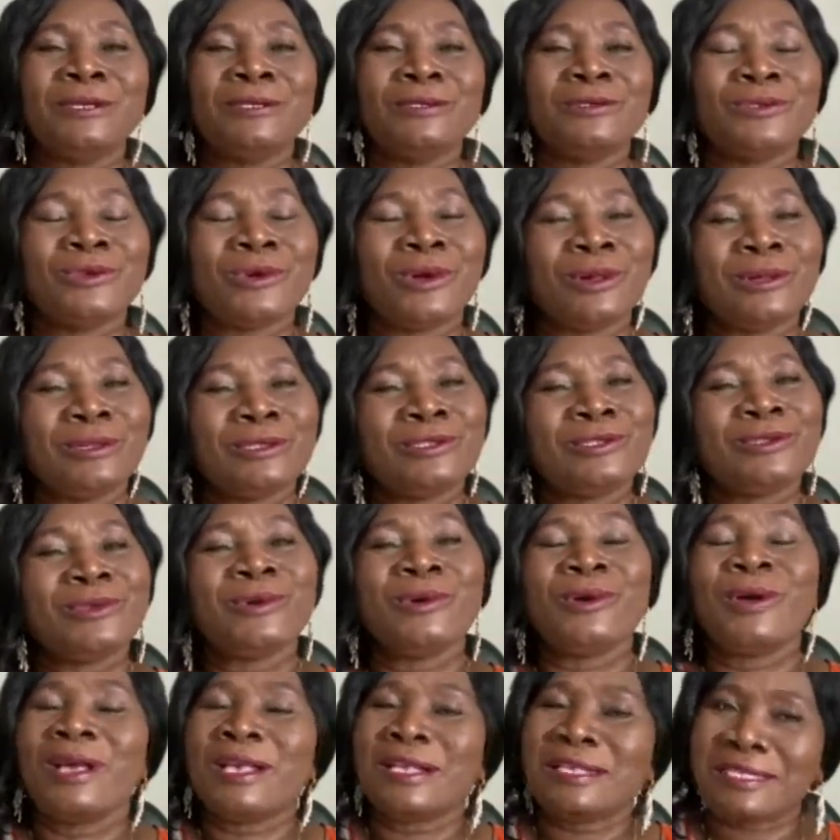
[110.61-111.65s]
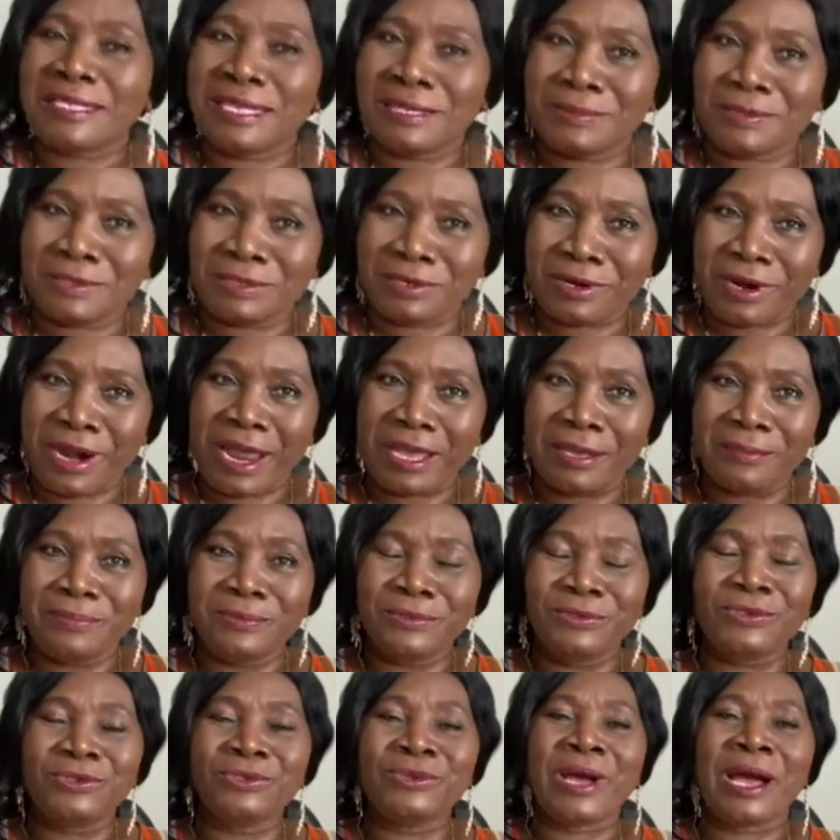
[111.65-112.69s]
to also
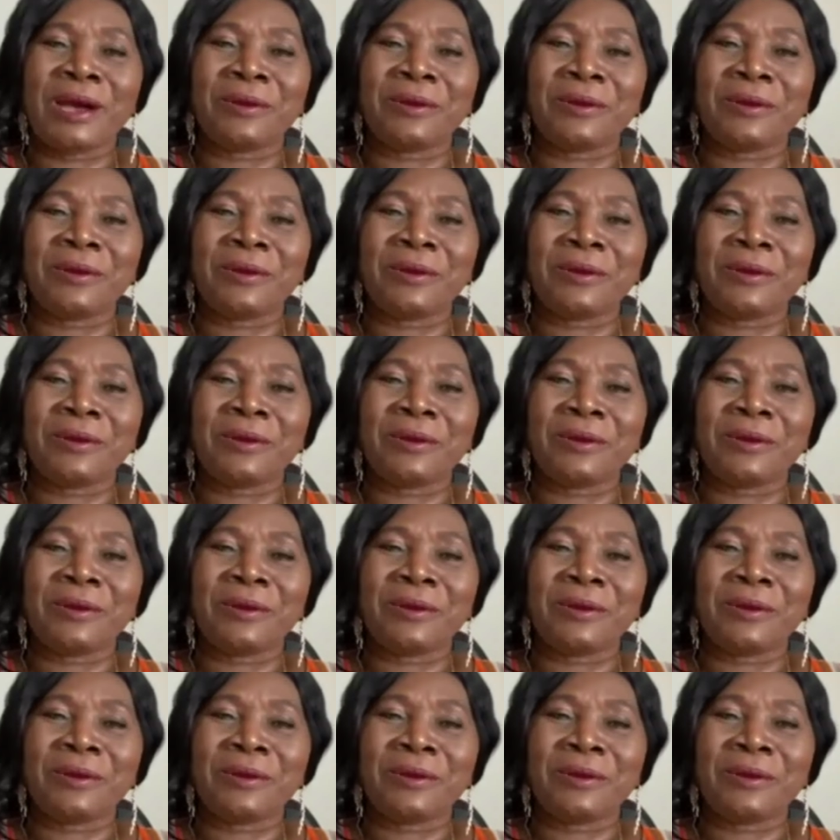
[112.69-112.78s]
subscribe to